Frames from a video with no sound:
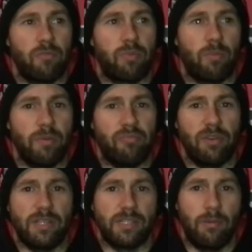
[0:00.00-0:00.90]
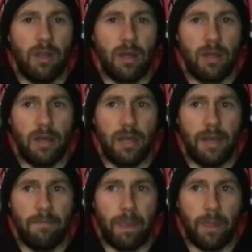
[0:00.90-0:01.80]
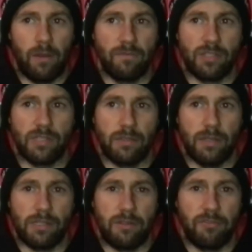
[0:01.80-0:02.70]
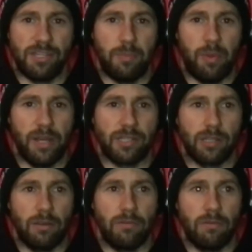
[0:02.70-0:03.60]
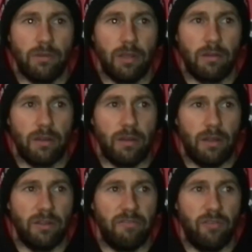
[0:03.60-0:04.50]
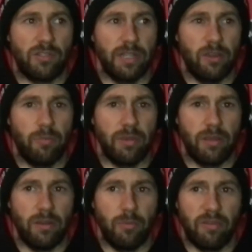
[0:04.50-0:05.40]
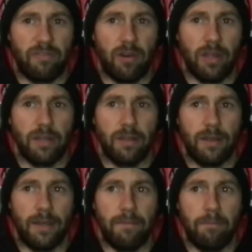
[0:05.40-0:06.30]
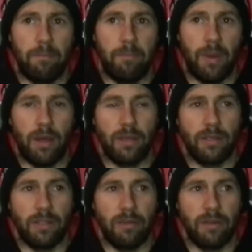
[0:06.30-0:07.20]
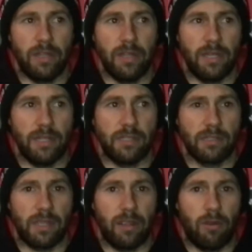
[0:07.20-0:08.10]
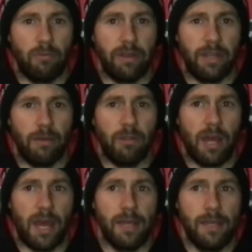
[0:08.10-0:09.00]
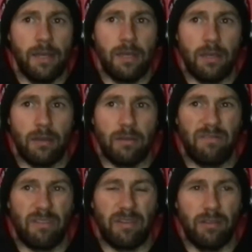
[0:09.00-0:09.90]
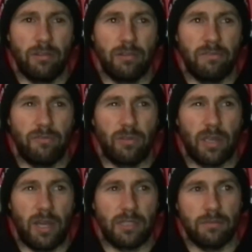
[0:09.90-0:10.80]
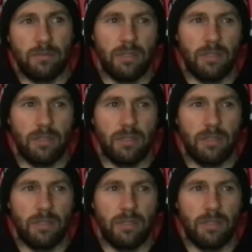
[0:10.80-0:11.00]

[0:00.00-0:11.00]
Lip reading: Probably pretty similar. Obviously it's a 3G pitch, so underfooting it'll be fine. But it does get quite windy up there. I've had a look at the forecast.